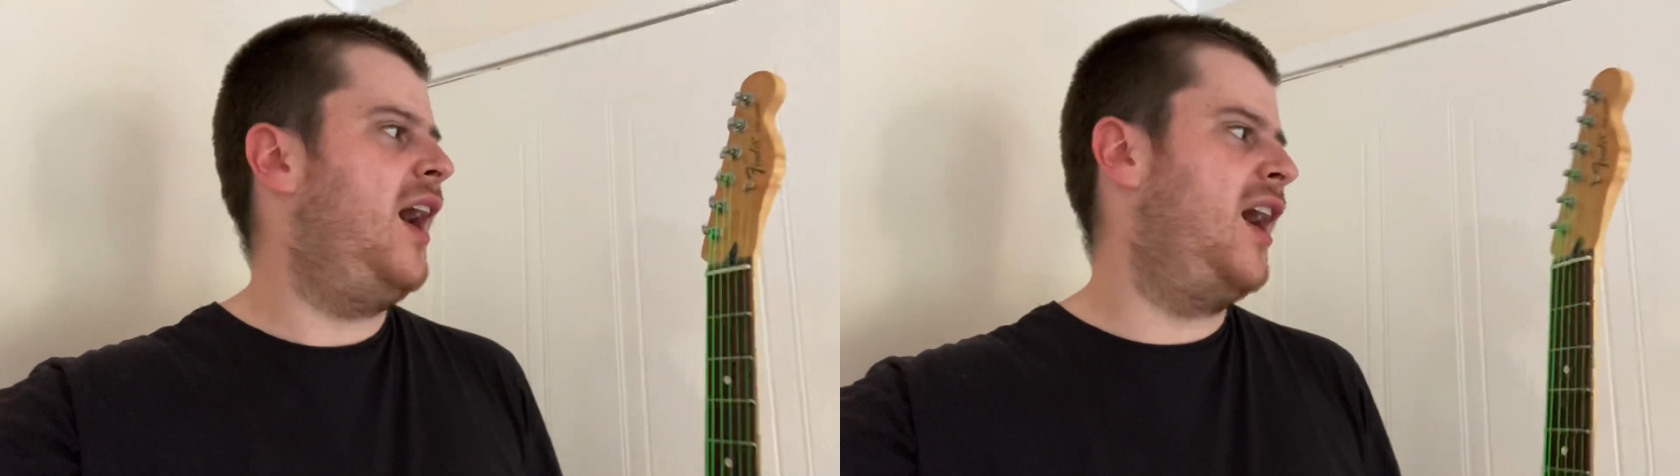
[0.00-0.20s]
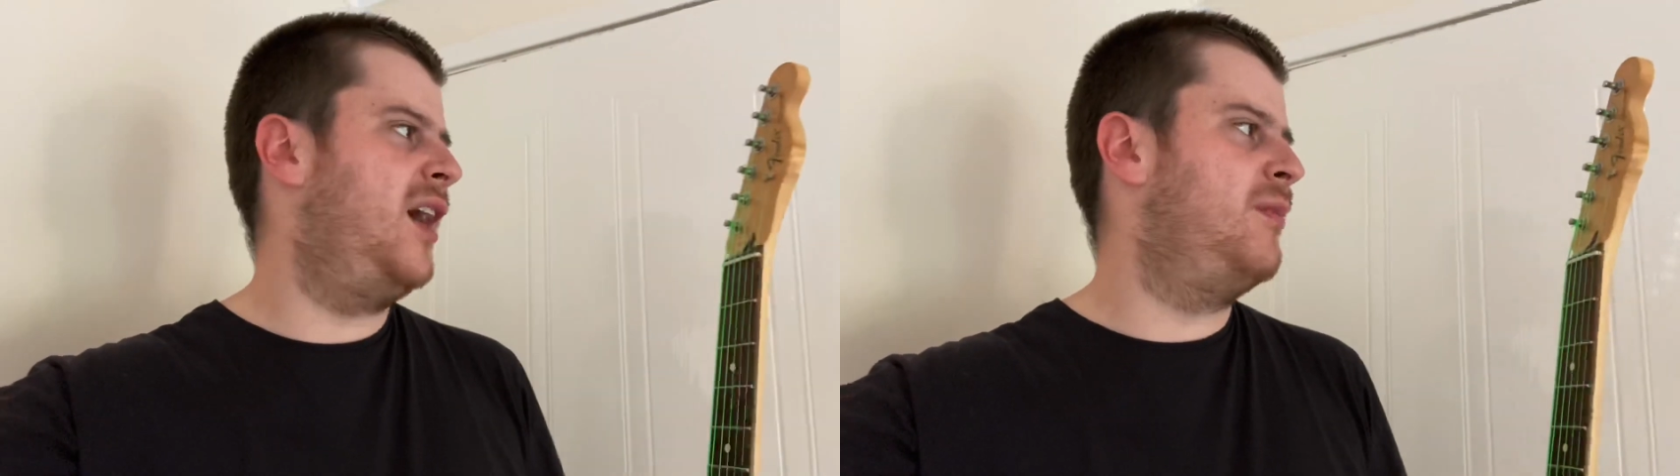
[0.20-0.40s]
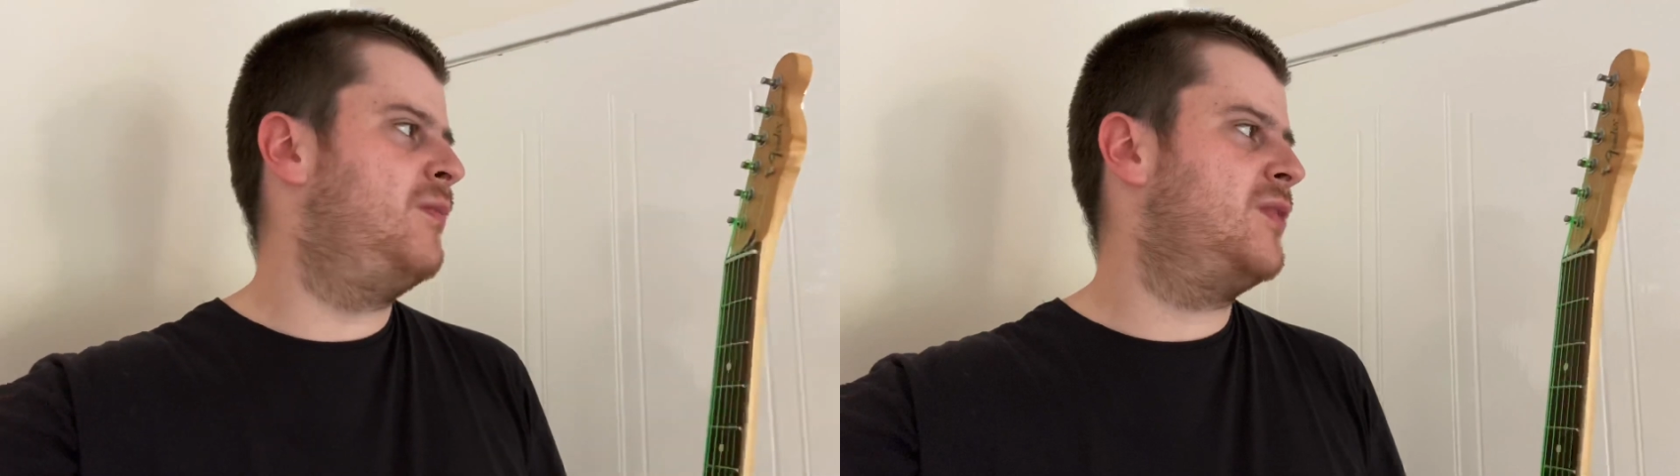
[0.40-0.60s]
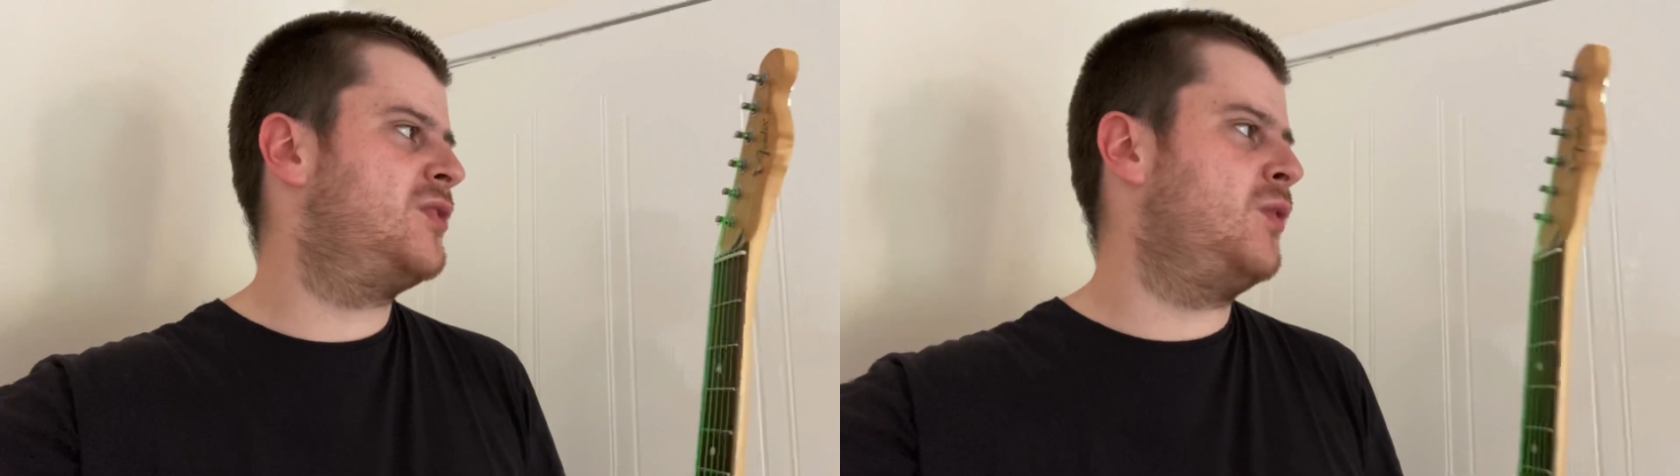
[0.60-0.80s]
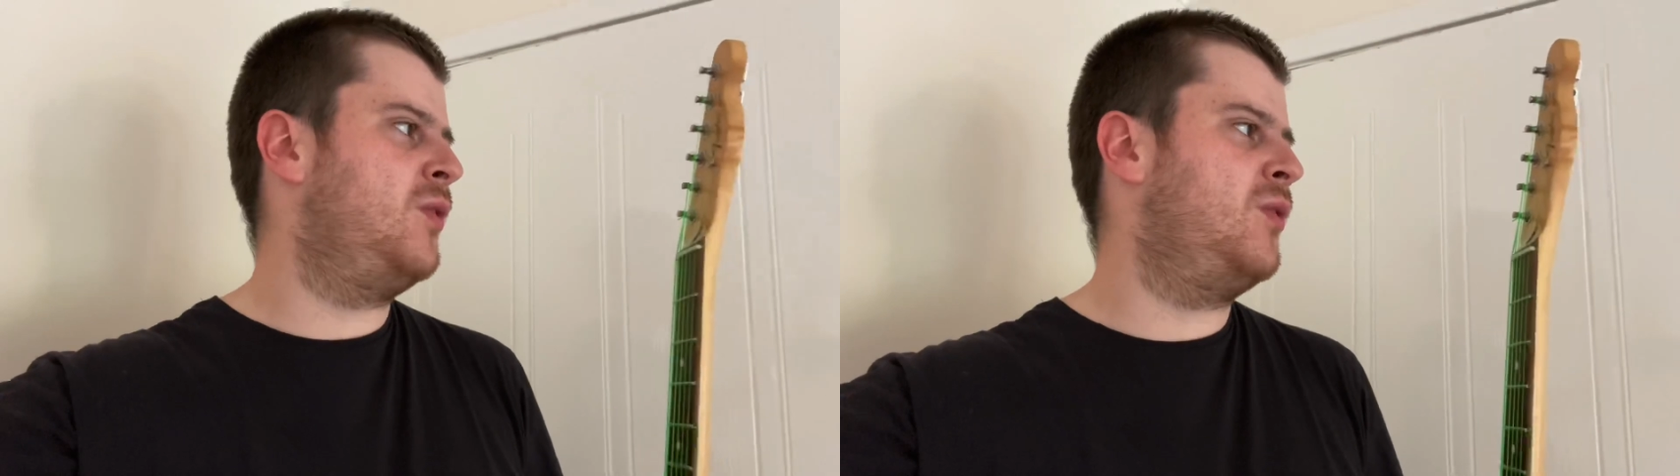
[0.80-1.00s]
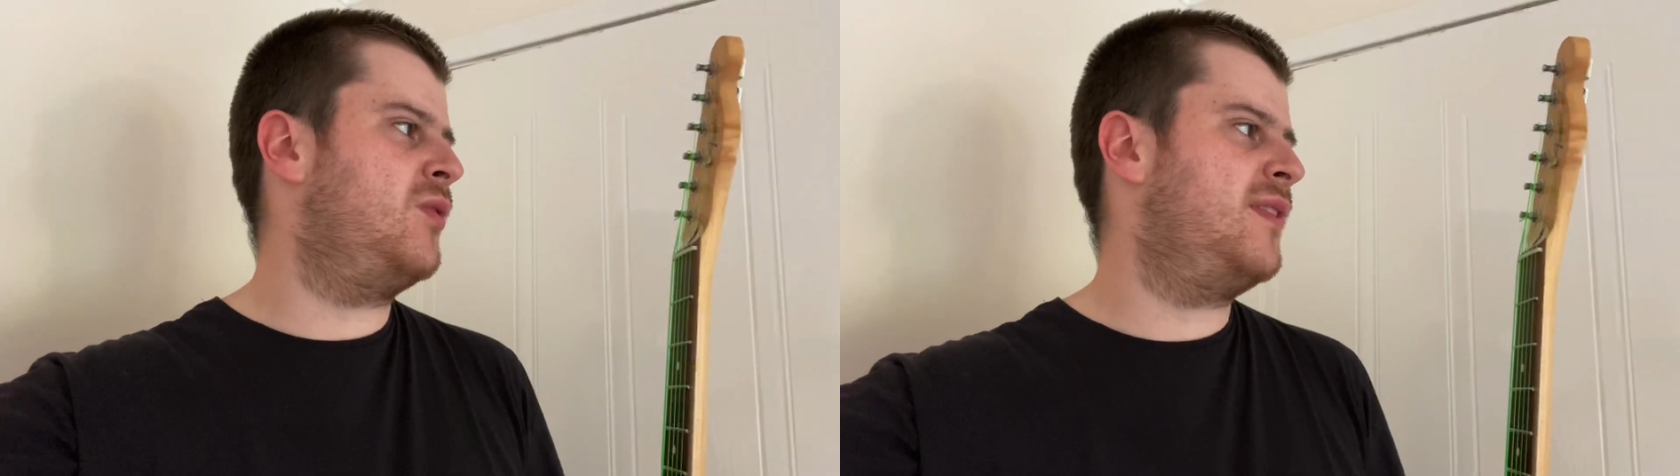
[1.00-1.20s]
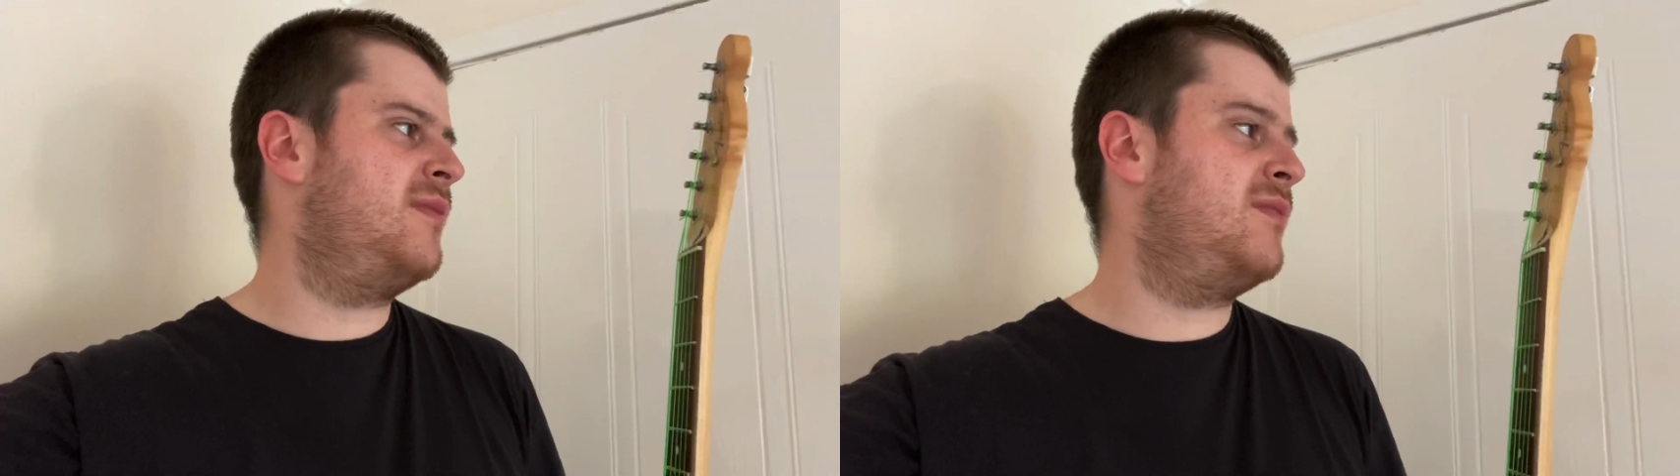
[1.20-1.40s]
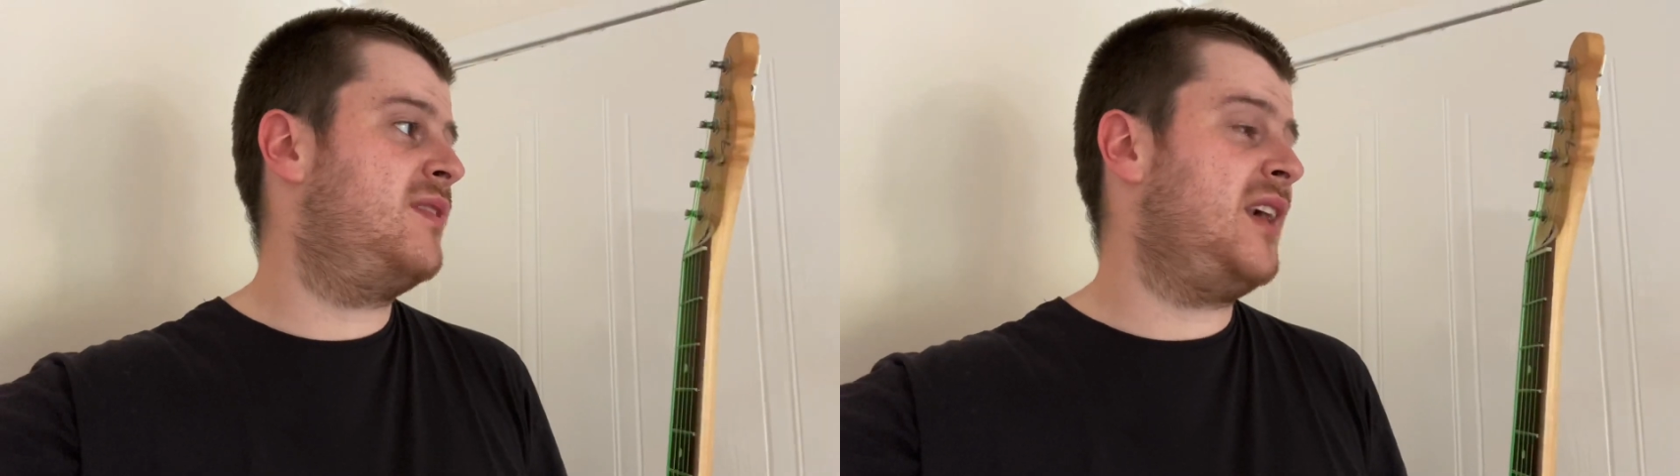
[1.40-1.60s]
So
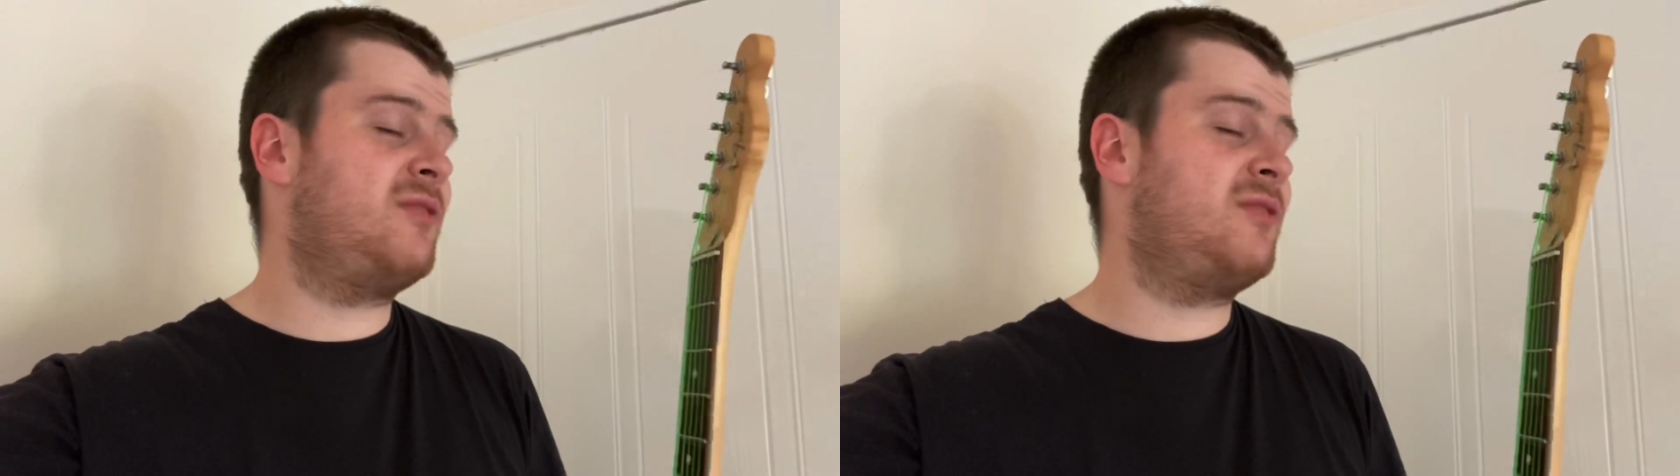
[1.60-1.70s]
thanks